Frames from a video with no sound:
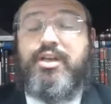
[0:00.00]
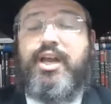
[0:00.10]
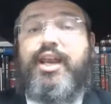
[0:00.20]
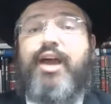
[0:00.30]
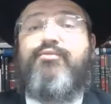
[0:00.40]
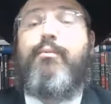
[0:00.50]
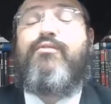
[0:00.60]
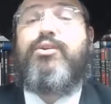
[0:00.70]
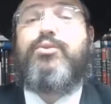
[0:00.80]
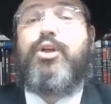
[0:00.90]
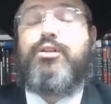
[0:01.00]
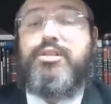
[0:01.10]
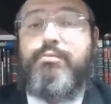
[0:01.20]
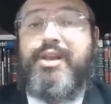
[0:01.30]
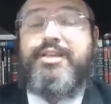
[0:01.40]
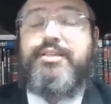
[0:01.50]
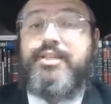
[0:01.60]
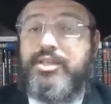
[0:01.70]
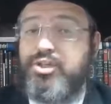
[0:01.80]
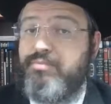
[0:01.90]
And Avram Avinu started
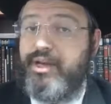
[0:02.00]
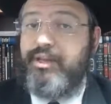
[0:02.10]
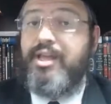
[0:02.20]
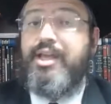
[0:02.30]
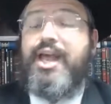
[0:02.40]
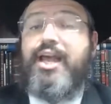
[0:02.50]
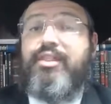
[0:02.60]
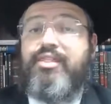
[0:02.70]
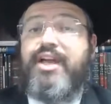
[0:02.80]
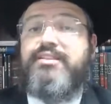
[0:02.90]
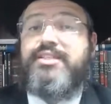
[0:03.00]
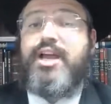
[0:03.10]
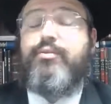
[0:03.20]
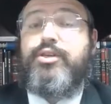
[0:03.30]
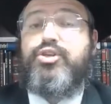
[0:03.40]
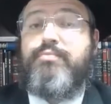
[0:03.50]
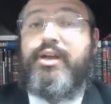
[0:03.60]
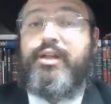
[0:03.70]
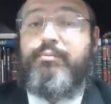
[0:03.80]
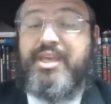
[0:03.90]
blessing Ishmael, and that is how
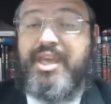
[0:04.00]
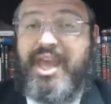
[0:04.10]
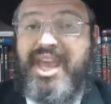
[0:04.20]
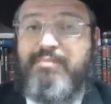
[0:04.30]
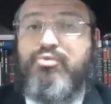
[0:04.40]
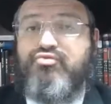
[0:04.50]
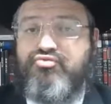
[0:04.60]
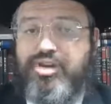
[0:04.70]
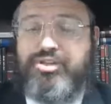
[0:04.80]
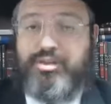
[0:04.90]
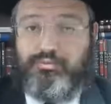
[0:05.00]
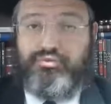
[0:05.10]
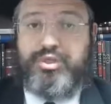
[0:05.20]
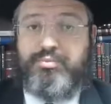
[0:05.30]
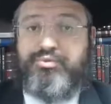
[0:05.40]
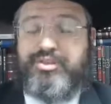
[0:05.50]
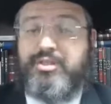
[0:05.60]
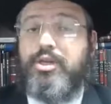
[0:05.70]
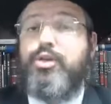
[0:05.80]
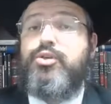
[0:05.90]
Ishmael became rich and
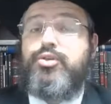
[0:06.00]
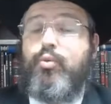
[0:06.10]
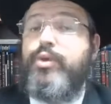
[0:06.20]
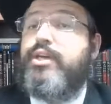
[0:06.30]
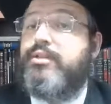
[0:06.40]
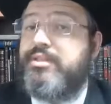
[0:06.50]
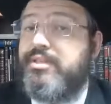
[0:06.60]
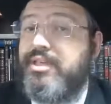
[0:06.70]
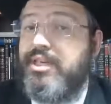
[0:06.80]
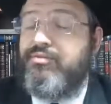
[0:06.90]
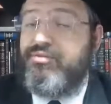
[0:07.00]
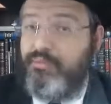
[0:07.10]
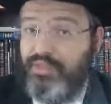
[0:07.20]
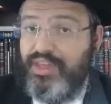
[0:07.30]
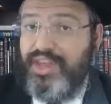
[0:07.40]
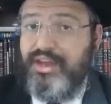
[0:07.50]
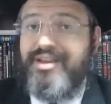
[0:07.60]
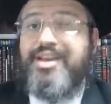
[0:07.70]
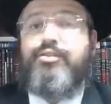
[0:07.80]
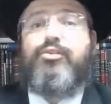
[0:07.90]
prosperous. So we can see from there
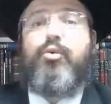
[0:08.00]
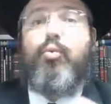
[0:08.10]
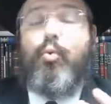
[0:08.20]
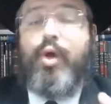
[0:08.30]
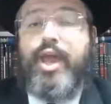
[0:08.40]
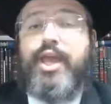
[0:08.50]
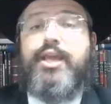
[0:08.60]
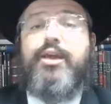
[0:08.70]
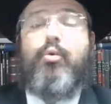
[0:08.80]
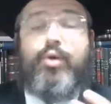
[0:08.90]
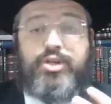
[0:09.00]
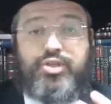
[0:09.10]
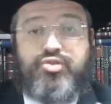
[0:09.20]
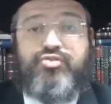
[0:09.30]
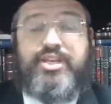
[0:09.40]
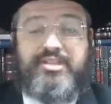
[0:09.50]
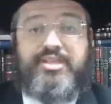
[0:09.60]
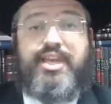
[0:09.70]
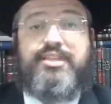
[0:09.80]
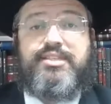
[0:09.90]
that the way one treats
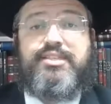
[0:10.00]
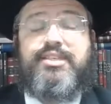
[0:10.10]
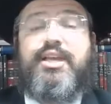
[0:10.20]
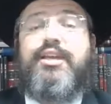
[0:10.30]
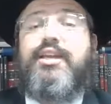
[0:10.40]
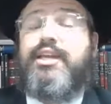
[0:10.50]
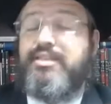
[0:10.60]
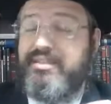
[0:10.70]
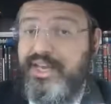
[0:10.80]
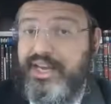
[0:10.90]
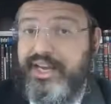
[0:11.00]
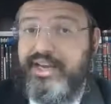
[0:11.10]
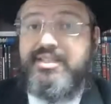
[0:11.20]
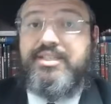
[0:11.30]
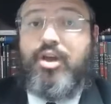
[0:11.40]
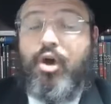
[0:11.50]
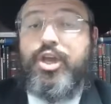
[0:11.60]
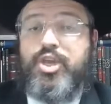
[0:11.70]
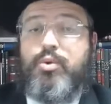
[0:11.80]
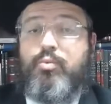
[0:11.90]
guests is telling us
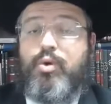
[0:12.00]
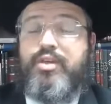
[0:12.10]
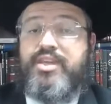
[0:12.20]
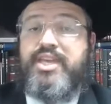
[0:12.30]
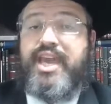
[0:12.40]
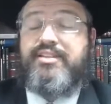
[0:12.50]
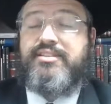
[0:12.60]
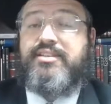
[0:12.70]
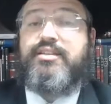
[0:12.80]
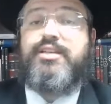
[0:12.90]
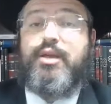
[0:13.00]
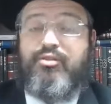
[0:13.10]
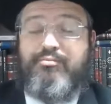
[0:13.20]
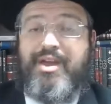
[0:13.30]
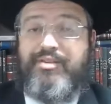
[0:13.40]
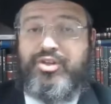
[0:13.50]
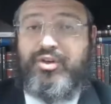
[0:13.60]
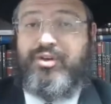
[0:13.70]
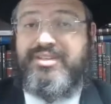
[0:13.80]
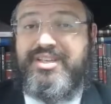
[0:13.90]
are you a worthy candidate of marriage
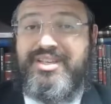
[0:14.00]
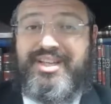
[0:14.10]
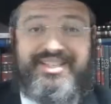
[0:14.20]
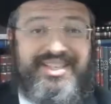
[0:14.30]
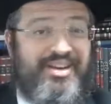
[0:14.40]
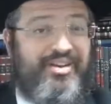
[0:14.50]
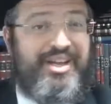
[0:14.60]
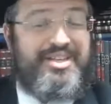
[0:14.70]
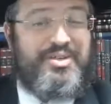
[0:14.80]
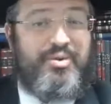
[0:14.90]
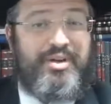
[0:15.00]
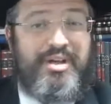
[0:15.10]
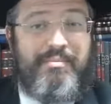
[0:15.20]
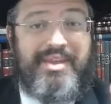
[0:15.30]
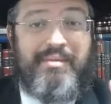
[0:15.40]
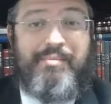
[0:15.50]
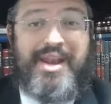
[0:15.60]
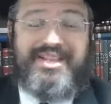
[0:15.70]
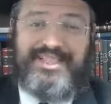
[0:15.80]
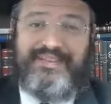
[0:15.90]
or not? Until our next corner, may the
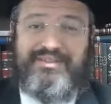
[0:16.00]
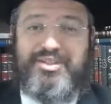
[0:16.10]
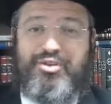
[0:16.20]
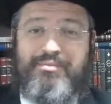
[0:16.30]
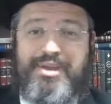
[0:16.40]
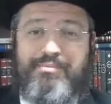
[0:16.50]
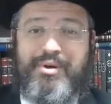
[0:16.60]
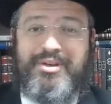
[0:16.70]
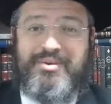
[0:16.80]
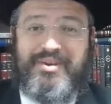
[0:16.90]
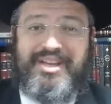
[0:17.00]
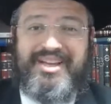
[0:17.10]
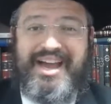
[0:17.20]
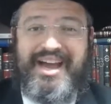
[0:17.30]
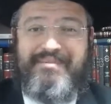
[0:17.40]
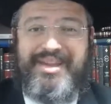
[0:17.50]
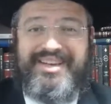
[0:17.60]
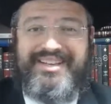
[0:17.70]
blessing of the Torah be upon you. Amen.